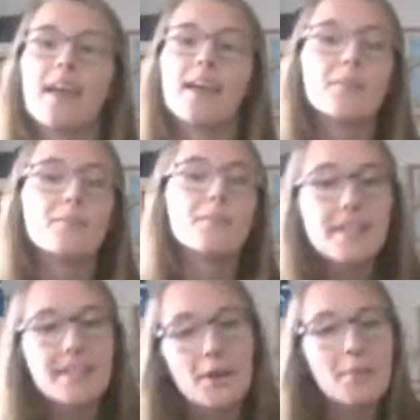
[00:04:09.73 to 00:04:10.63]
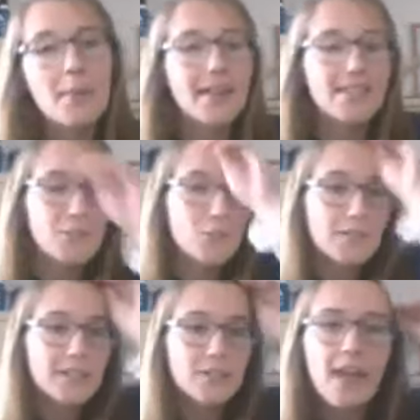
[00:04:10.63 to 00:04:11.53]
And being here in
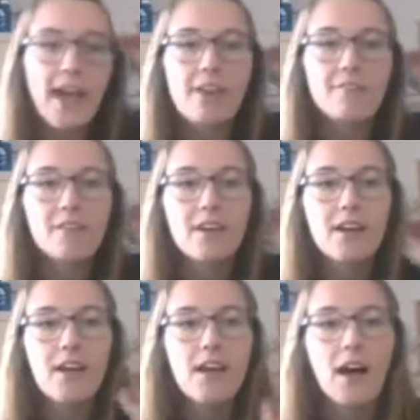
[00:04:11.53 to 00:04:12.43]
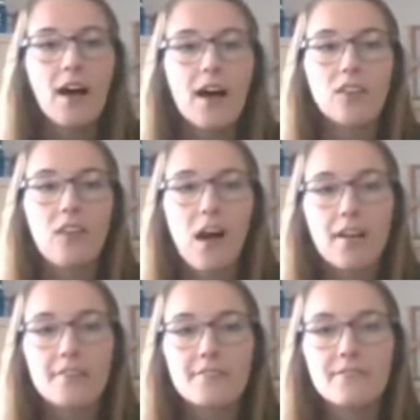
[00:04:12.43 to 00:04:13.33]
Massachusetts, we have a
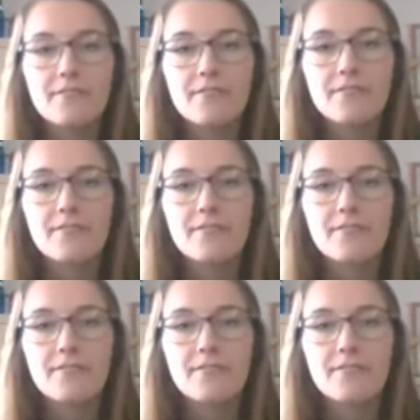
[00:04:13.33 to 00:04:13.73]
lot of